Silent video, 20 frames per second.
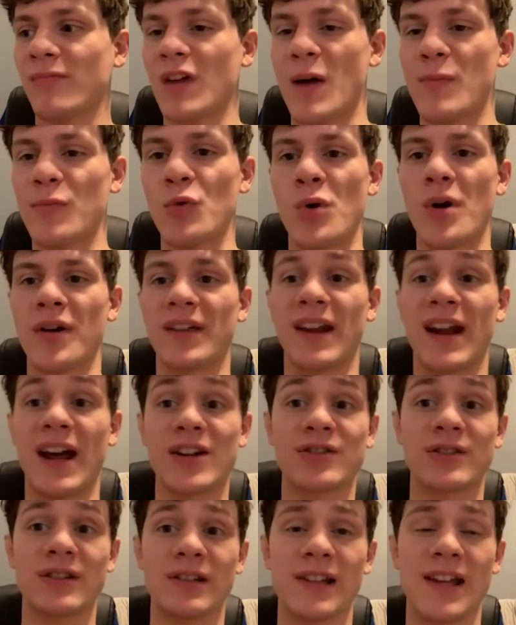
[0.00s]
I'm the one that
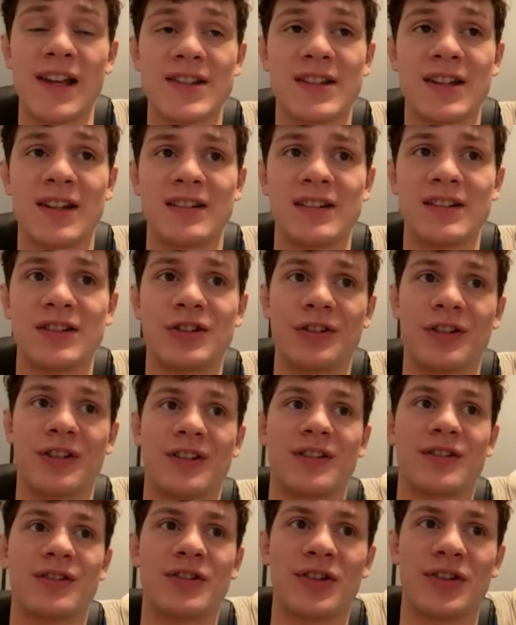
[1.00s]
actually listened and took,
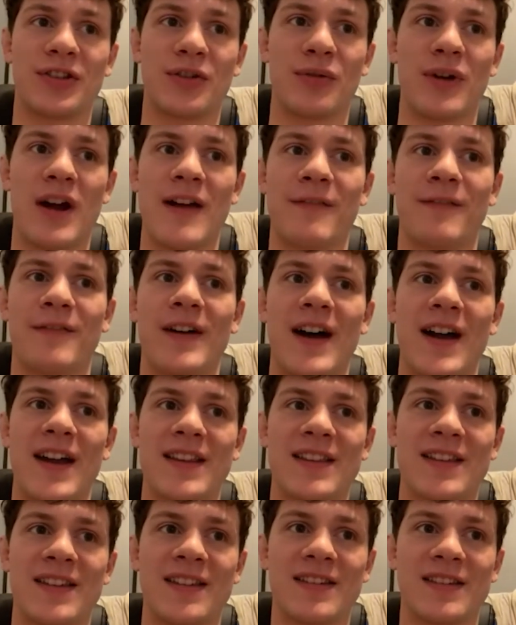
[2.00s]
took the right
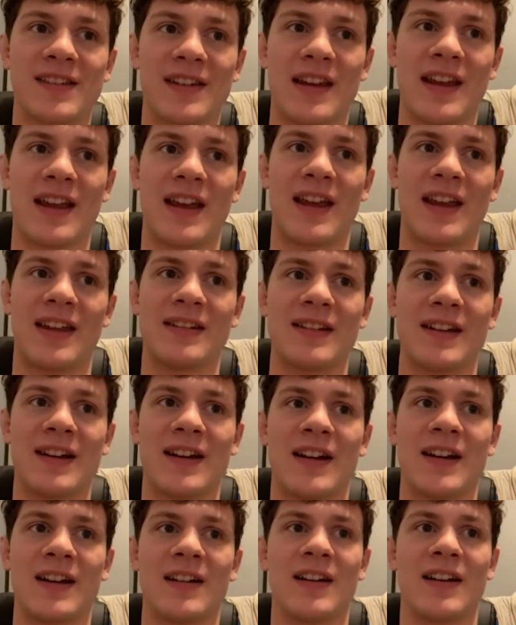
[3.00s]
fights and,
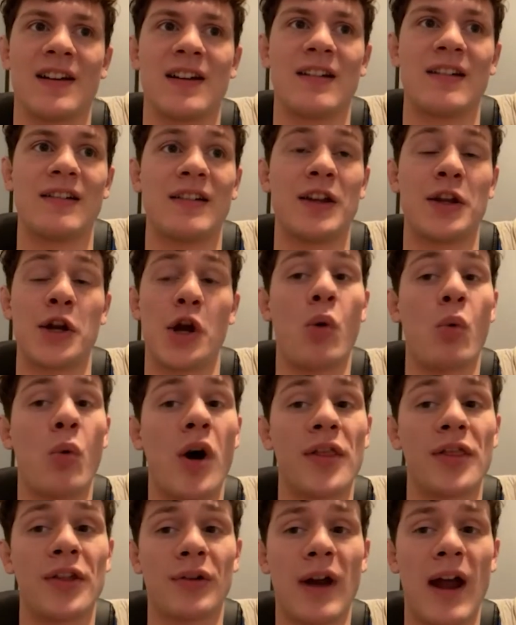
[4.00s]
uh, you know,
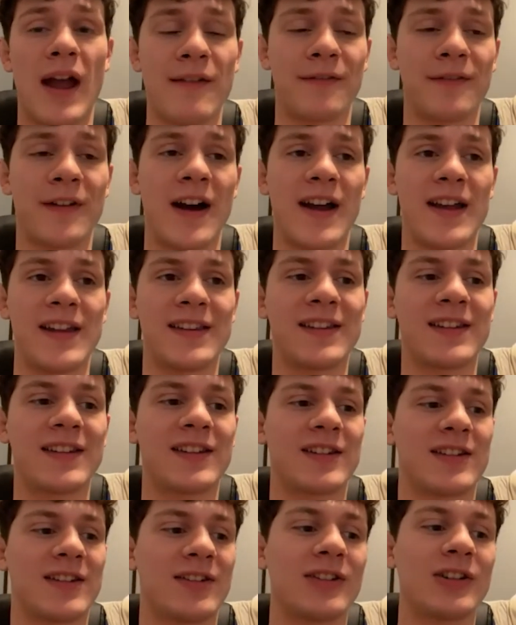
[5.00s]
won the right
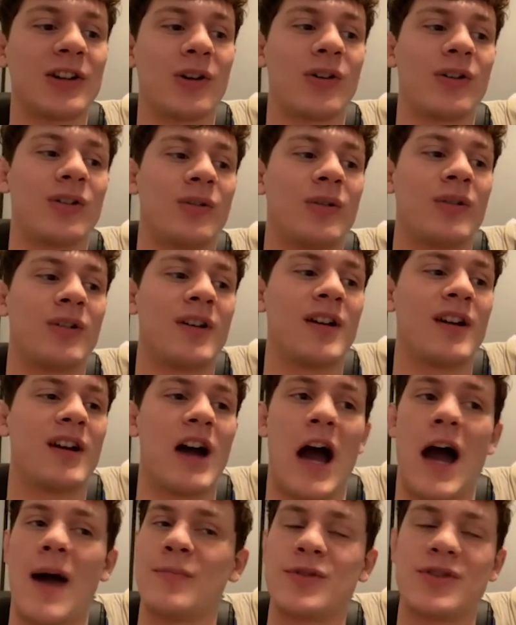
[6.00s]
fights. So
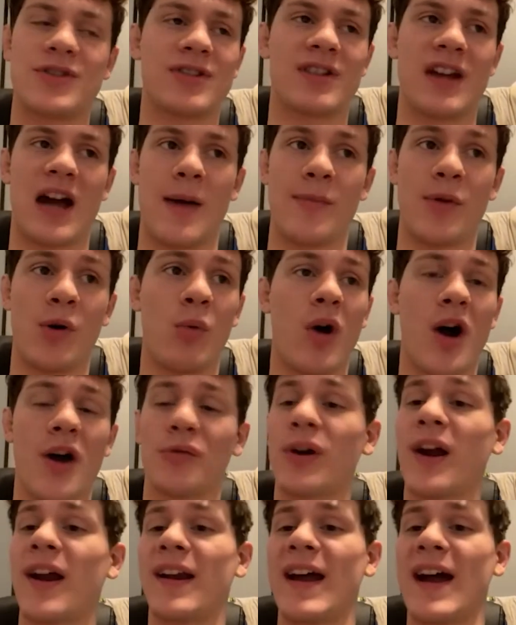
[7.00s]
I'm just, I'm the
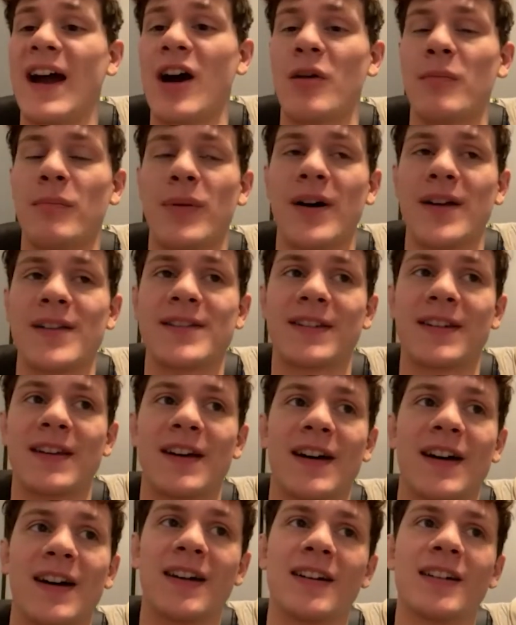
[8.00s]
one right now, but,
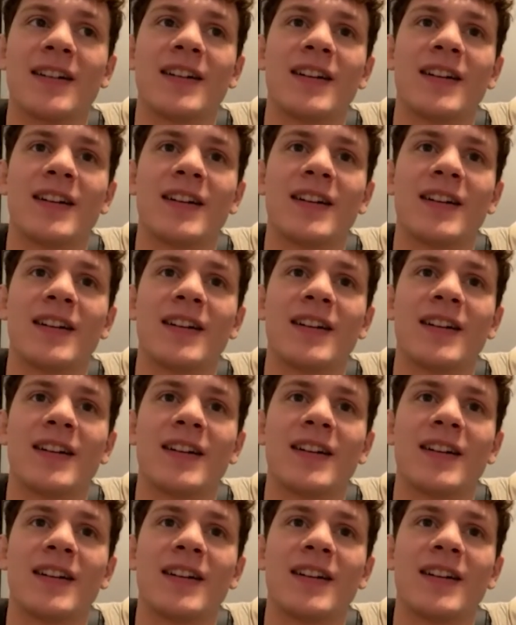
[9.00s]
uh,